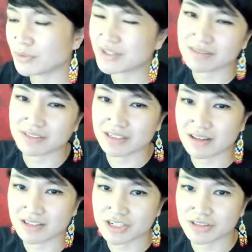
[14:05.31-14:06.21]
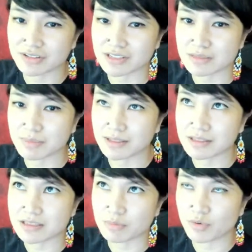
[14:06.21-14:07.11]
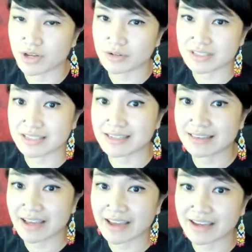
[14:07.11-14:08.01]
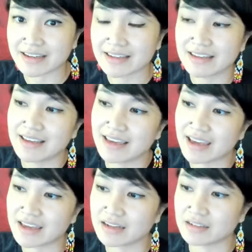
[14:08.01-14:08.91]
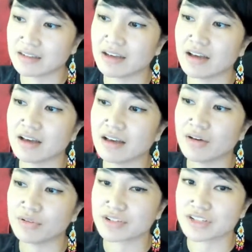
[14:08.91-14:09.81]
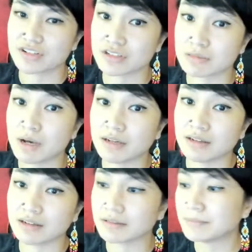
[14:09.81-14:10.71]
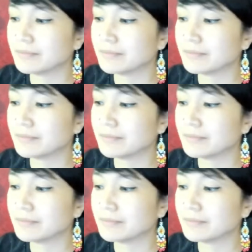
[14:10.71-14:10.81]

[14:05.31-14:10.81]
We didn't really call each other this, but in Cebuano it's Inday, and older sister is Manang.